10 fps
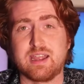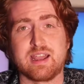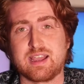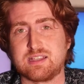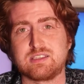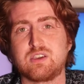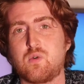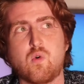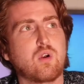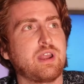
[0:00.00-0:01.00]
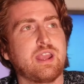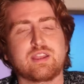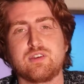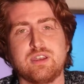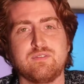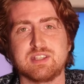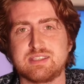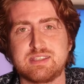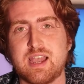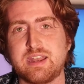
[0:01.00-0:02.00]
and I got so horny I couldn't even
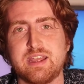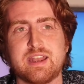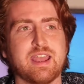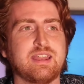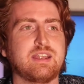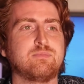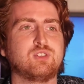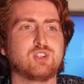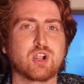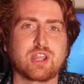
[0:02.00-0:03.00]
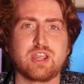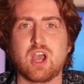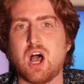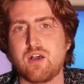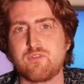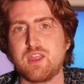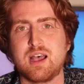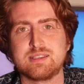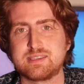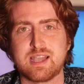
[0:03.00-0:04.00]
study and I ended up jerking off
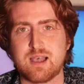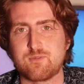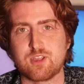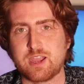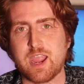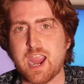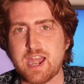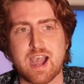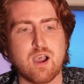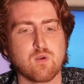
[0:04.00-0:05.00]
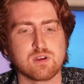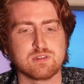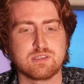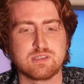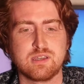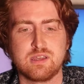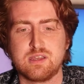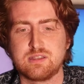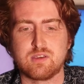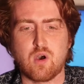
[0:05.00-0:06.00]
nonstop for like 8 hours
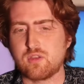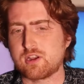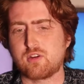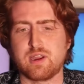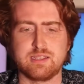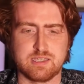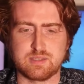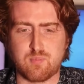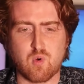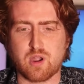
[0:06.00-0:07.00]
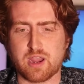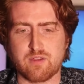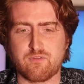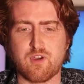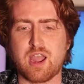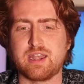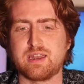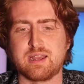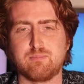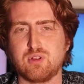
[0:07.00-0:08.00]
to all the craziest porn I could find, and
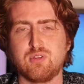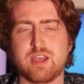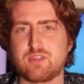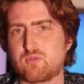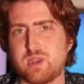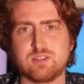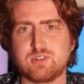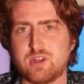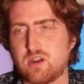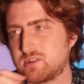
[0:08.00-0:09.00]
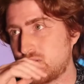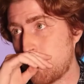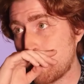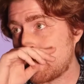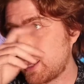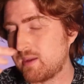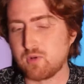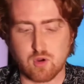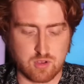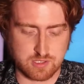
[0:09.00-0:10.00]
I blew like $300 on webcam
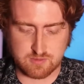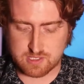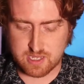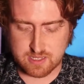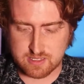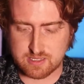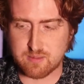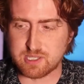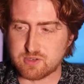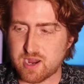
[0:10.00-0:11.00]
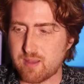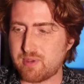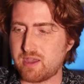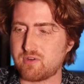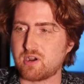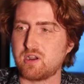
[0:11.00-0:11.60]
girls. It was like the dumbest crap ever.